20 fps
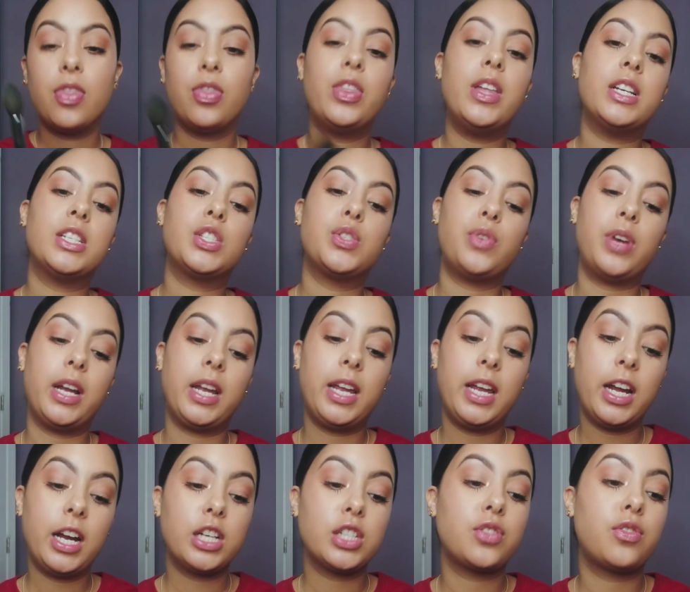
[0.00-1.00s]
This right
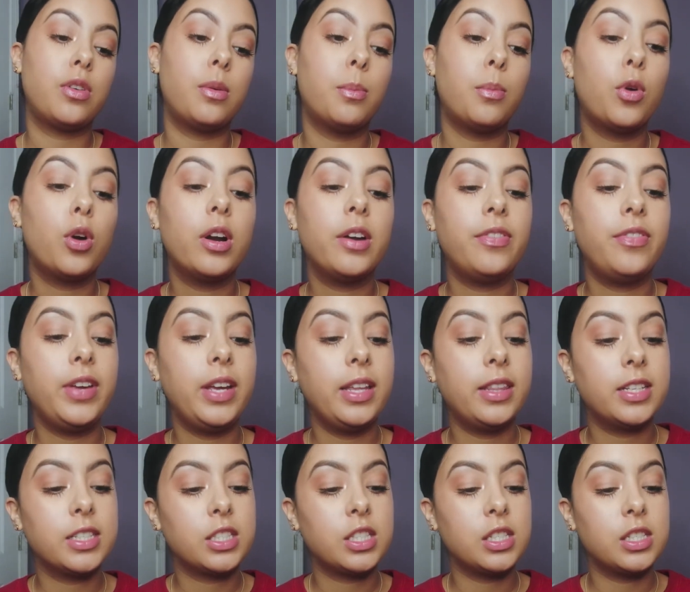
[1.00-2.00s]
here is from Morphe.
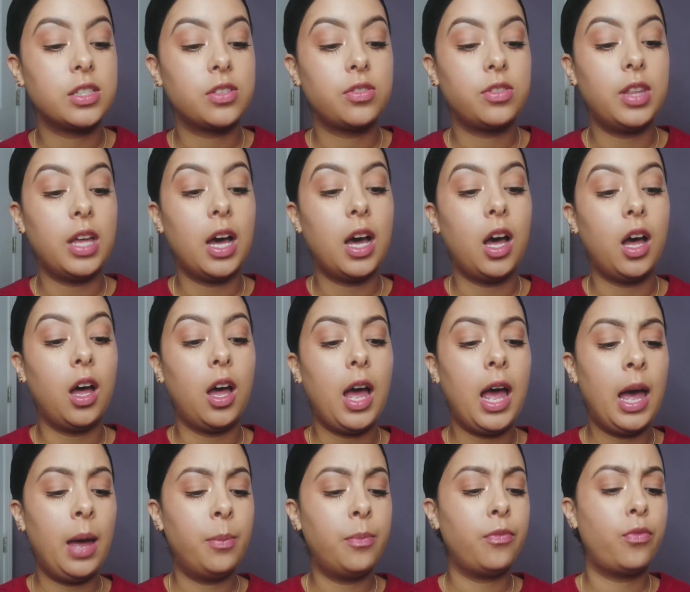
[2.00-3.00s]
This is the
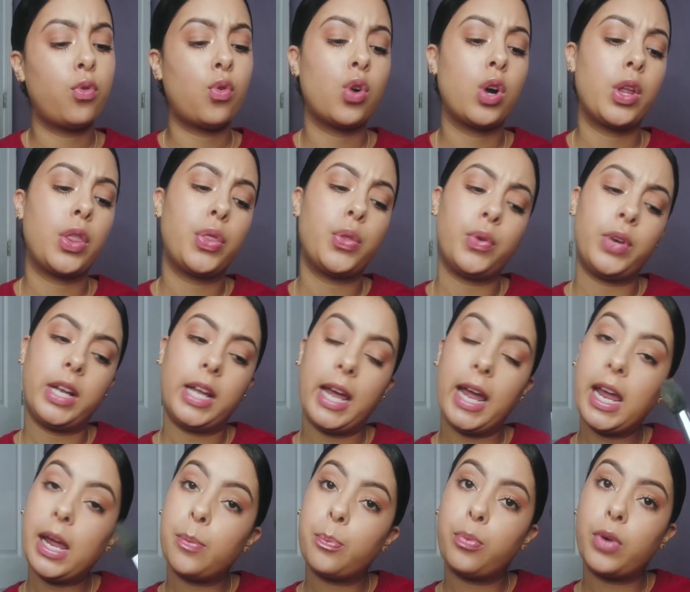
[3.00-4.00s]

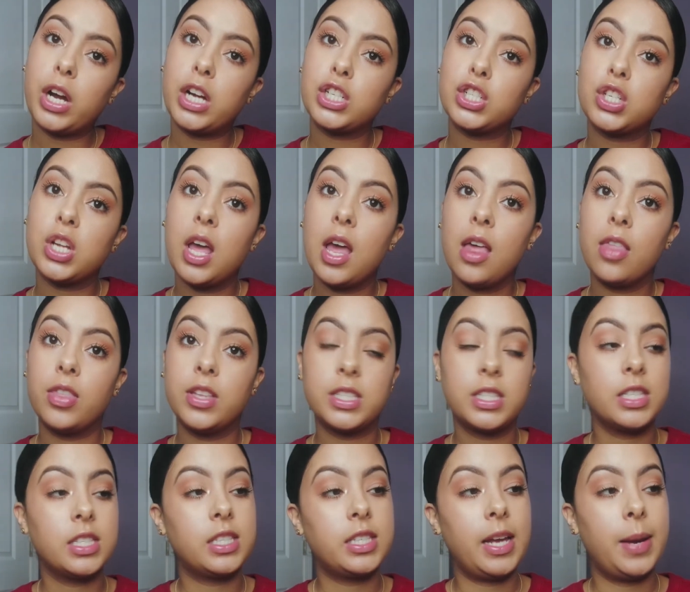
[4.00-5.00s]
M438 brush.
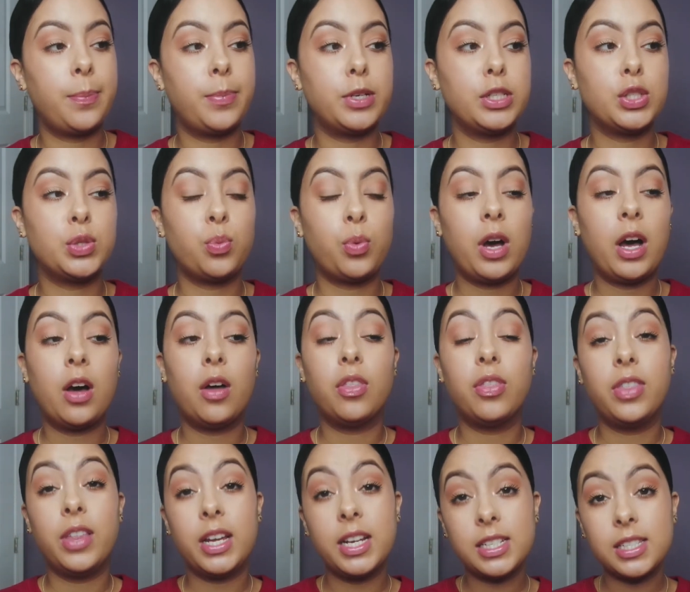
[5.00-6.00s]
This is taper as well.
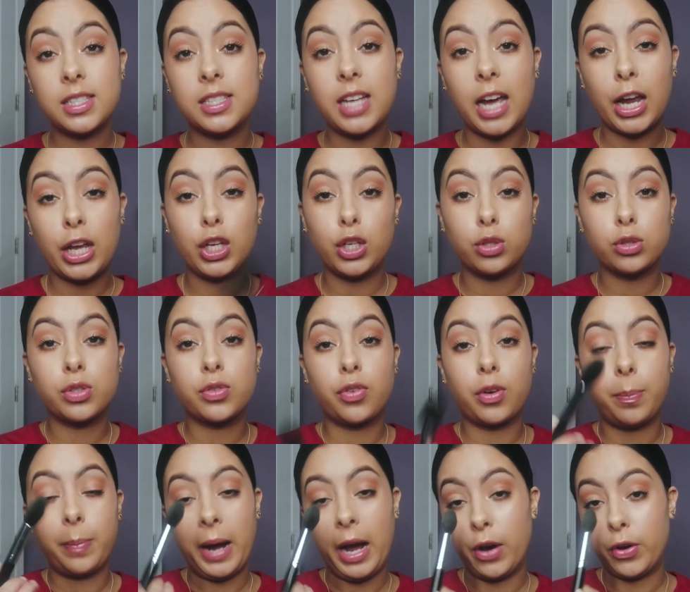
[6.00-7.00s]
This I use for
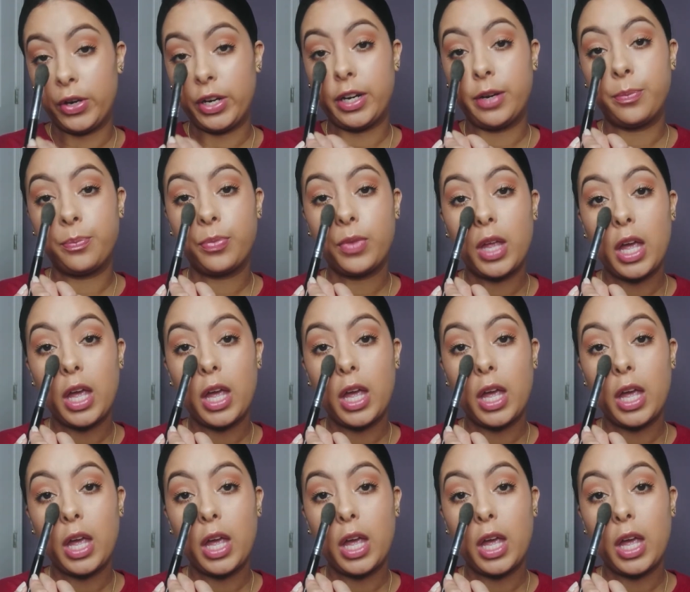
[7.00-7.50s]
powder,